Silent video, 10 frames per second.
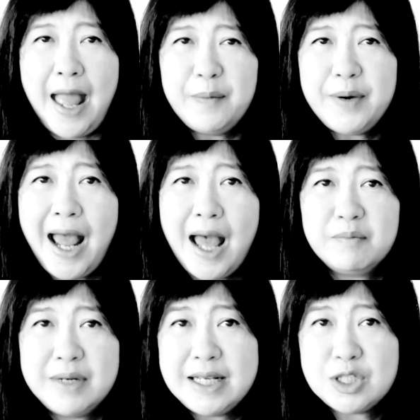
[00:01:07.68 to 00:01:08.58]

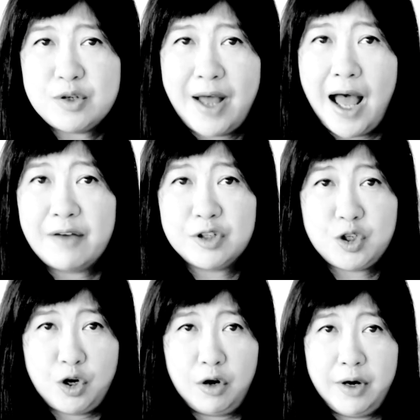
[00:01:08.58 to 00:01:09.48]
Abraham needs to have the
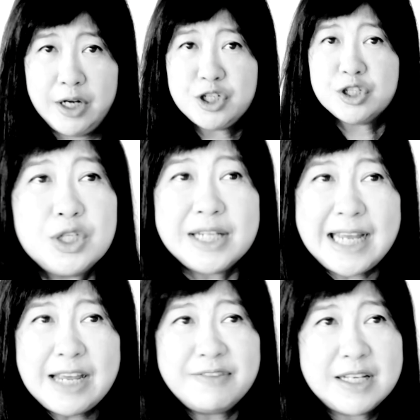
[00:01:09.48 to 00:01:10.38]
courage to
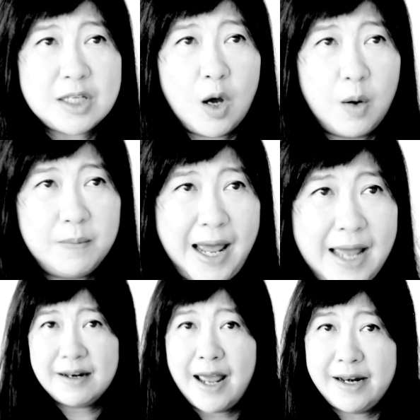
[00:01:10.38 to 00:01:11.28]
leave his
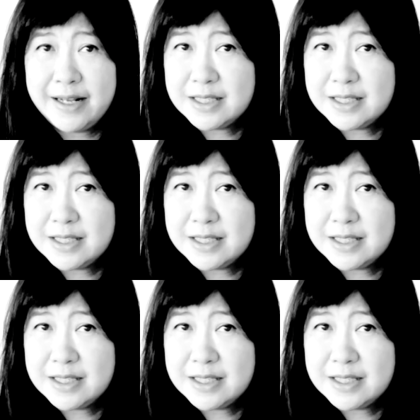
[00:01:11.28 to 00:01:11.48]
homeland and